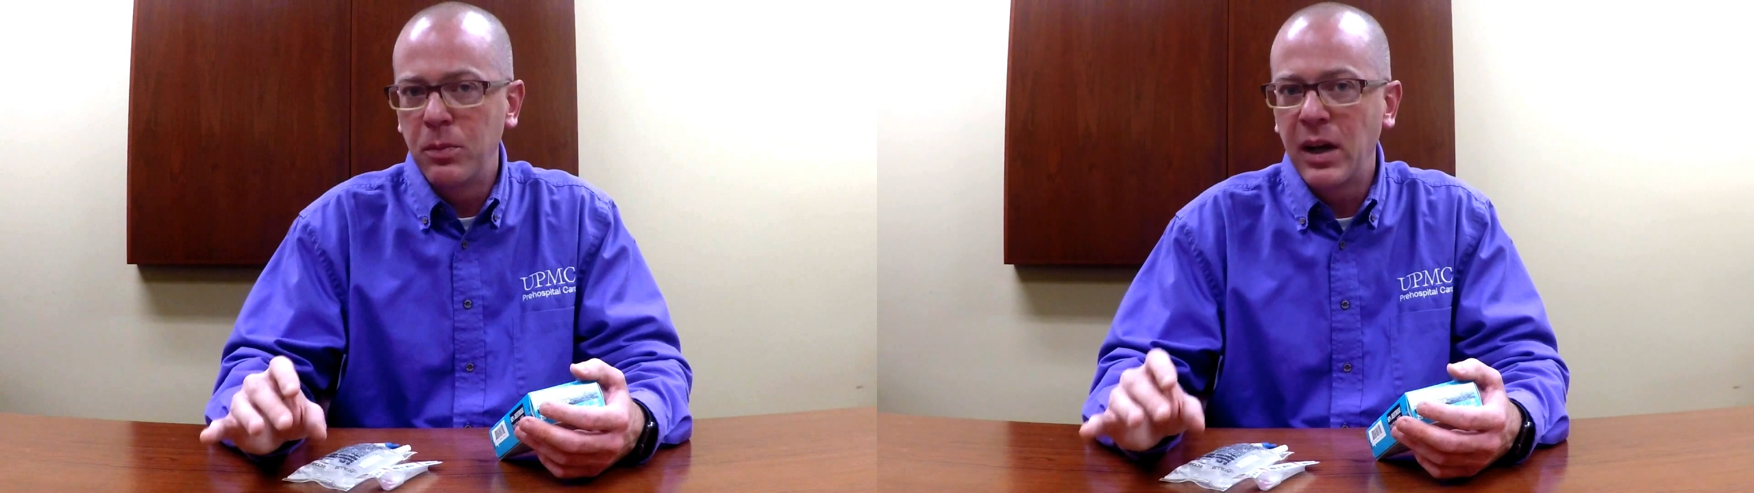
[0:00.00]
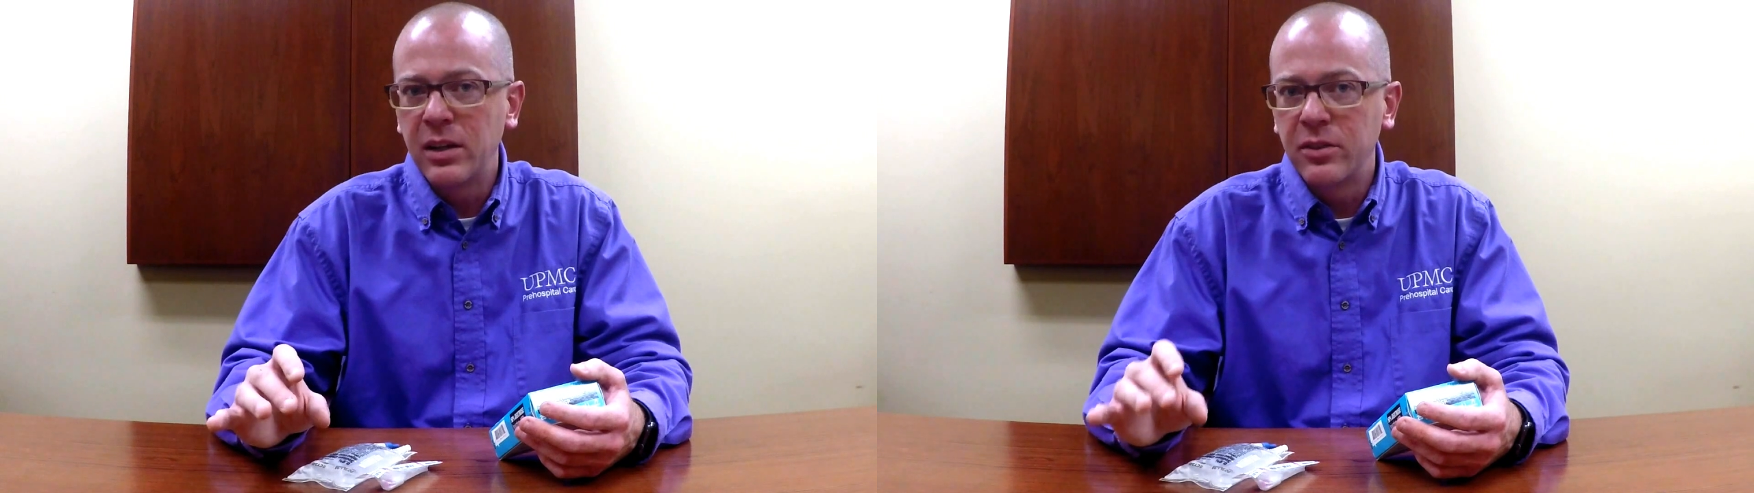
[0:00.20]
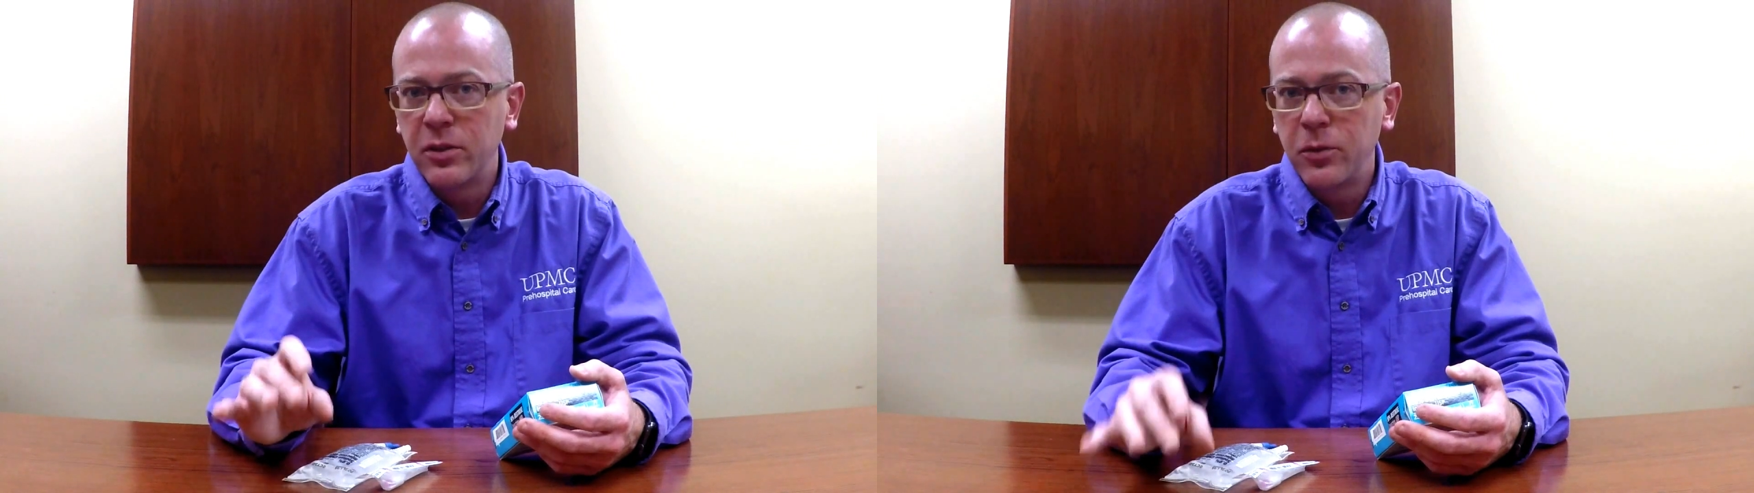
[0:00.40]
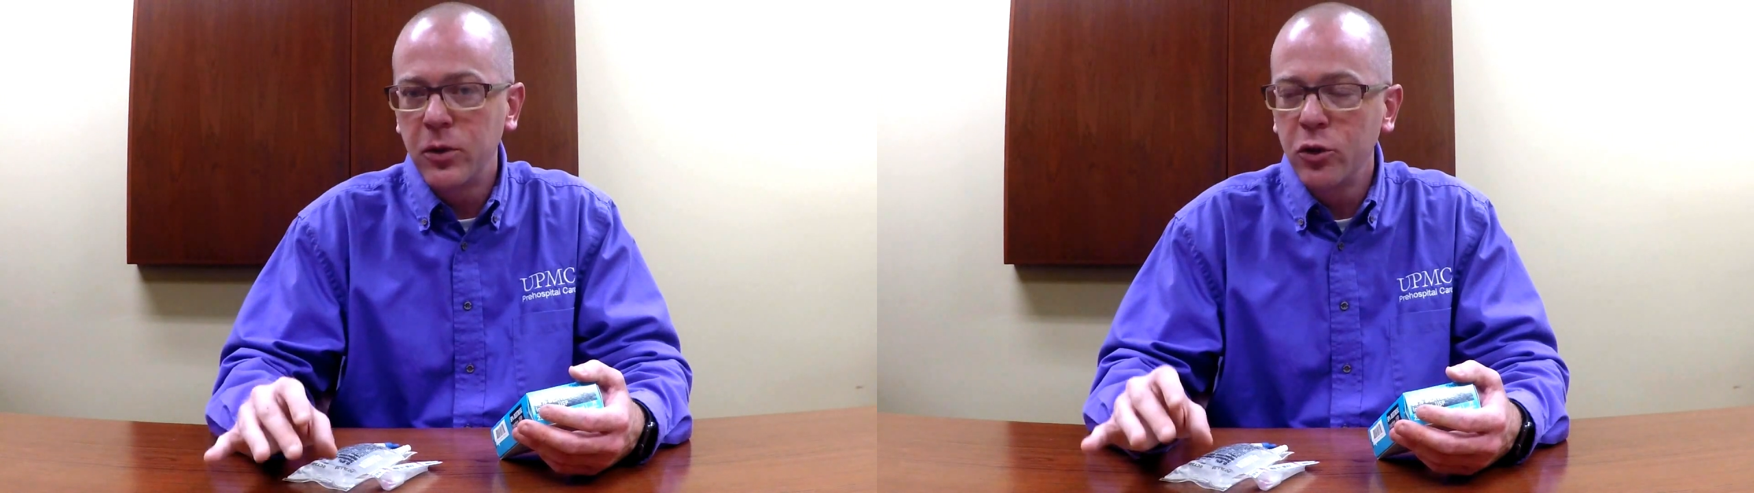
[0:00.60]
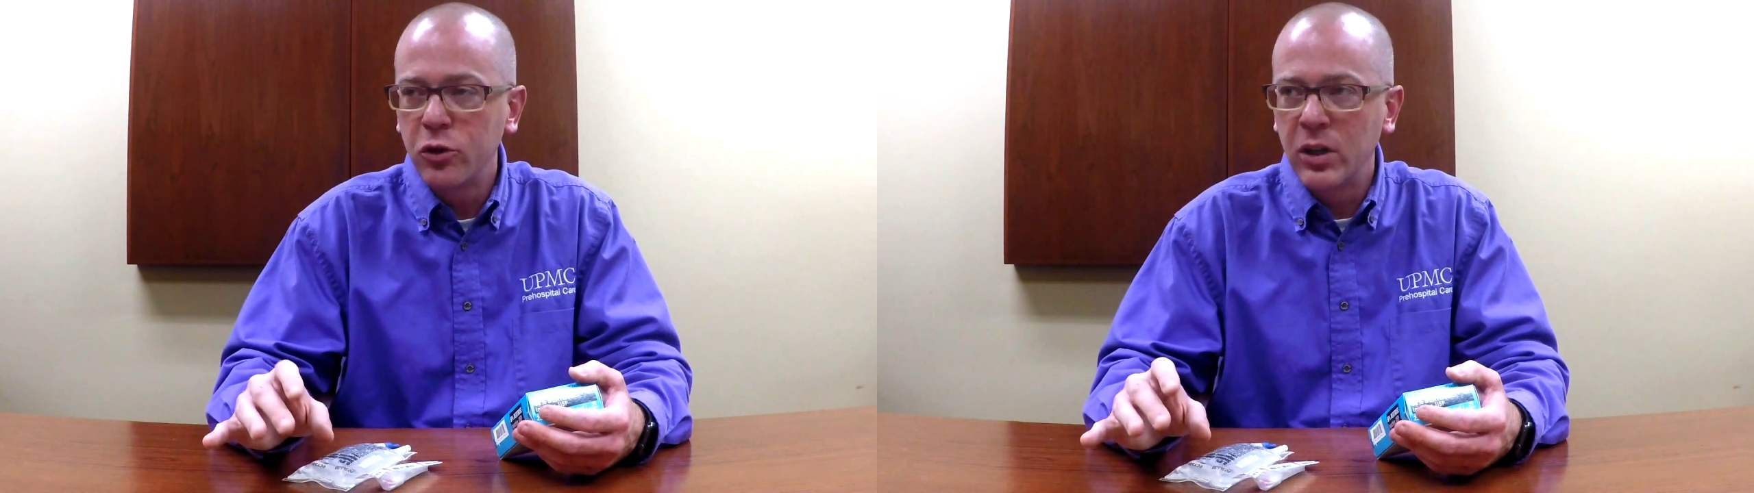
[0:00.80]
maintenance
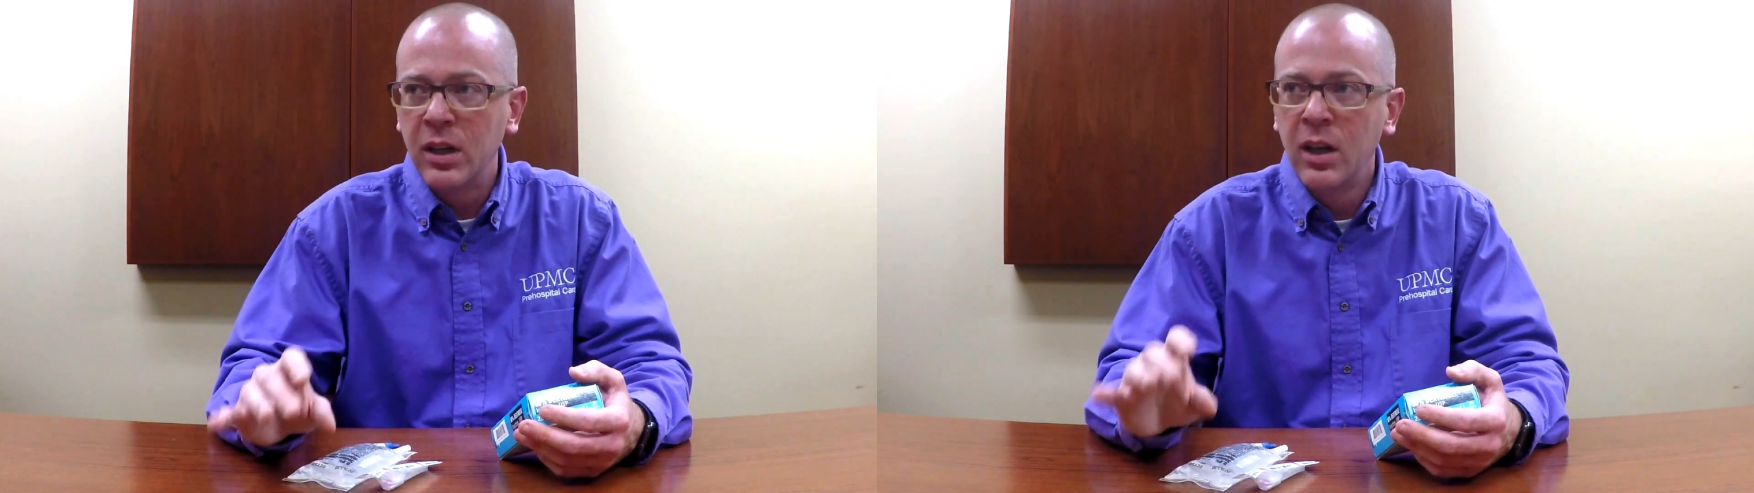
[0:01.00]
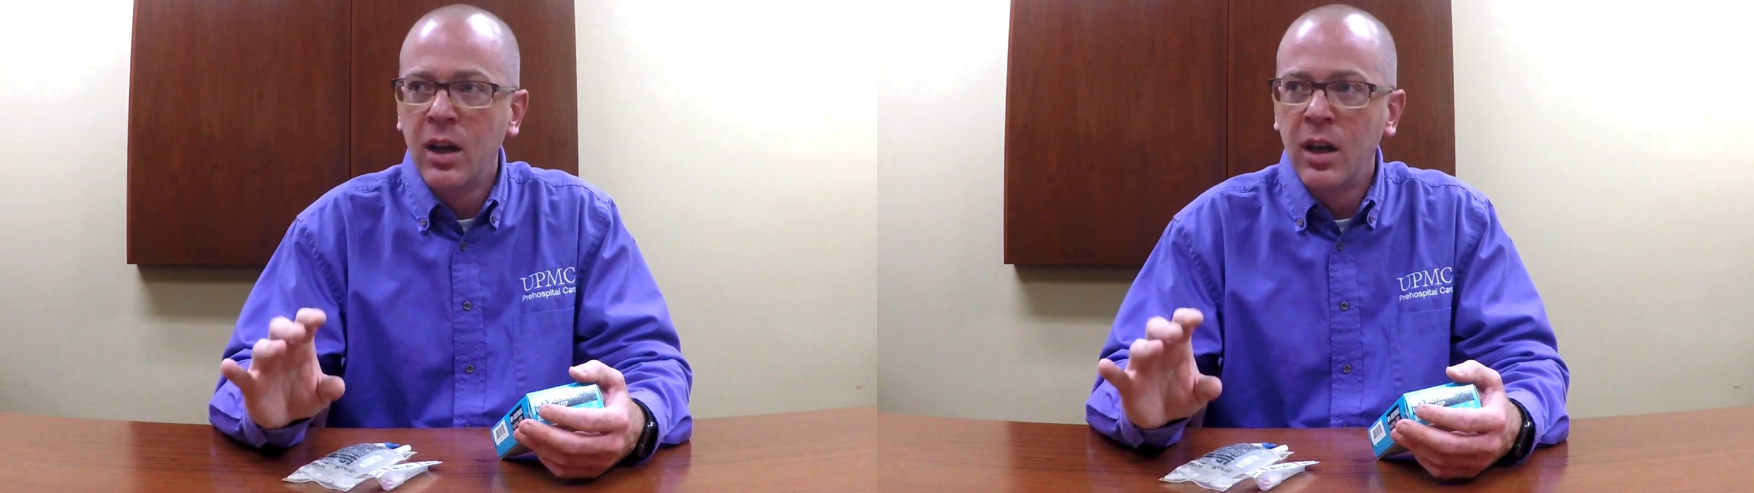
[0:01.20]
infusion